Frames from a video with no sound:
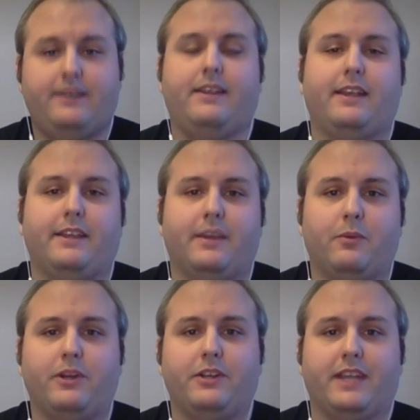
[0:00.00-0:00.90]
and they
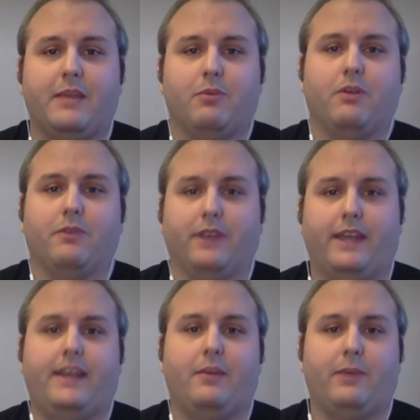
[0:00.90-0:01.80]
wanted to keep her overnight,
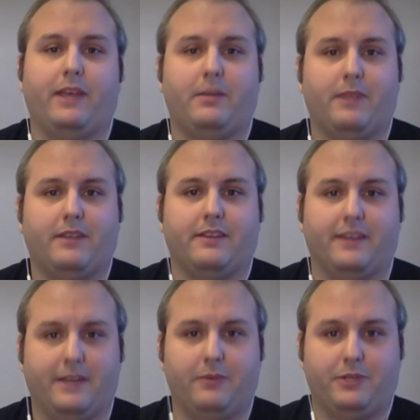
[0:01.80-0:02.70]
and we had to make the
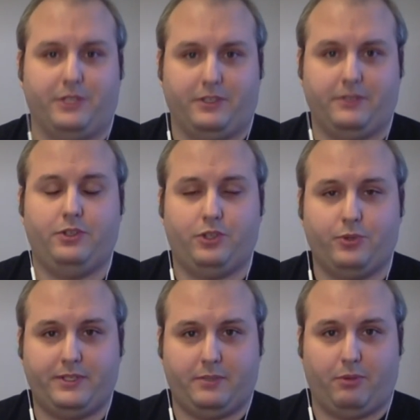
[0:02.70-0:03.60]
gut-wrenching choice
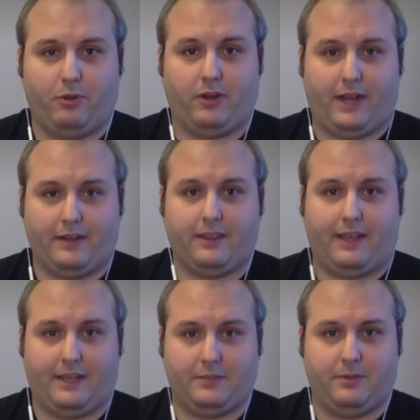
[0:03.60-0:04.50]
to pull her out of the
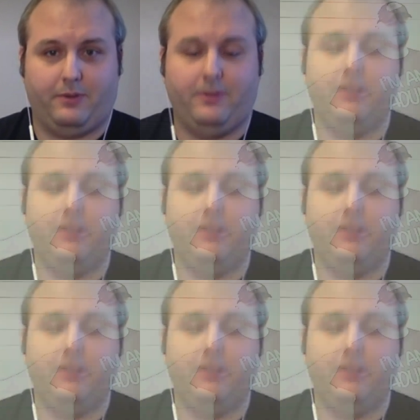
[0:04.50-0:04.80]
hospital